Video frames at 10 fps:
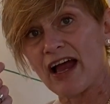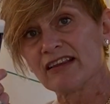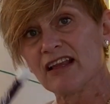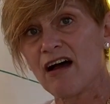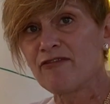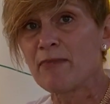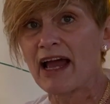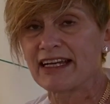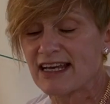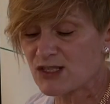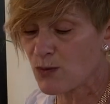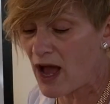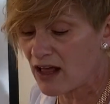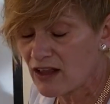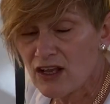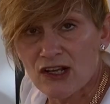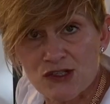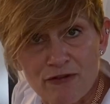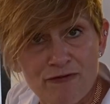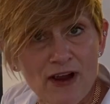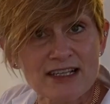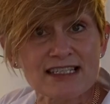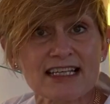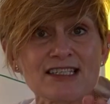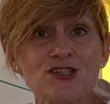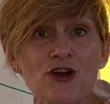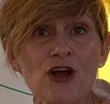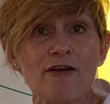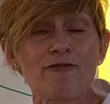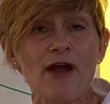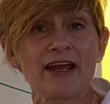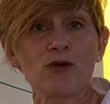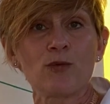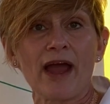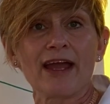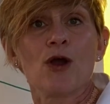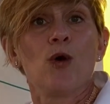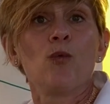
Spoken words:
I love mine as well. So friends, let's start off right away.